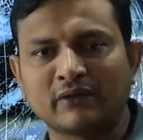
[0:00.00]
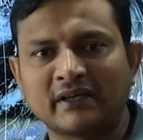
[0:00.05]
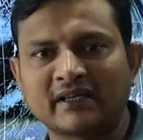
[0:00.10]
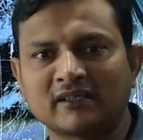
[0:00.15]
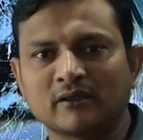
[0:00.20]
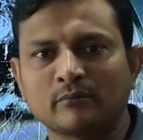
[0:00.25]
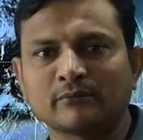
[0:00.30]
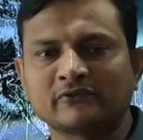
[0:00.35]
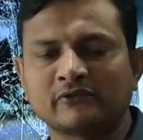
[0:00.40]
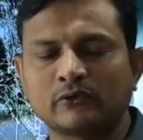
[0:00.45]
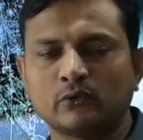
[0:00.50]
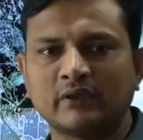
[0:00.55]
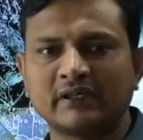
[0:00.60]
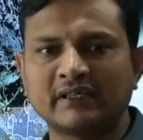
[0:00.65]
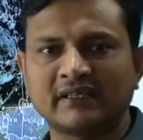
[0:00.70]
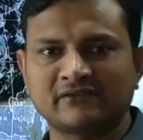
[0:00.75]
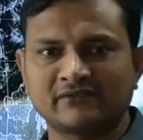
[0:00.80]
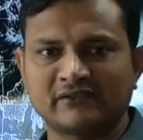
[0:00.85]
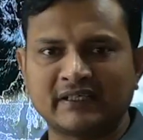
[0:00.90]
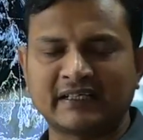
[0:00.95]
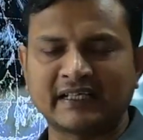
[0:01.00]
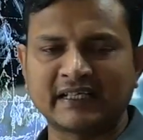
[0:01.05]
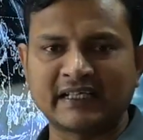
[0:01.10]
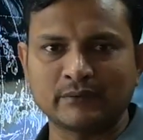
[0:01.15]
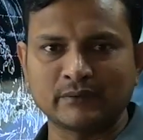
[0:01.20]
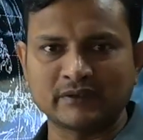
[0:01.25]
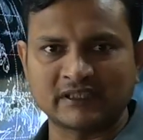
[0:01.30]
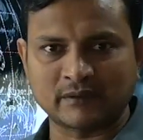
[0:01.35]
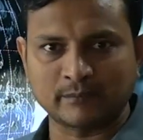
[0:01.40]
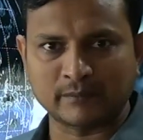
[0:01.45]
welcomes you in its
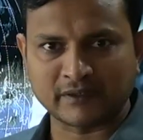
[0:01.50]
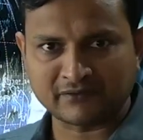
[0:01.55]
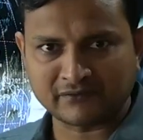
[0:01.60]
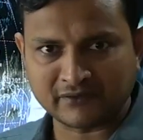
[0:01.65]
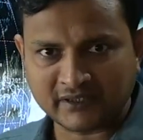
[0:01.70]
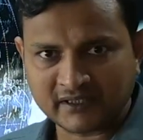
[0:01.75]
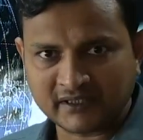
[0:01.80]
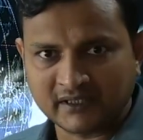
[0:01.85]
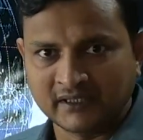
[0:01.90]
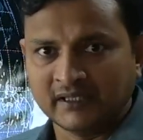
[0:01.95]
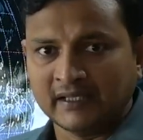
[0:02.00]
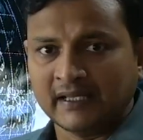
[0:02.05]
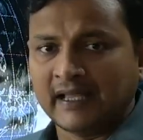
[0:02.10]
daily weather briefing.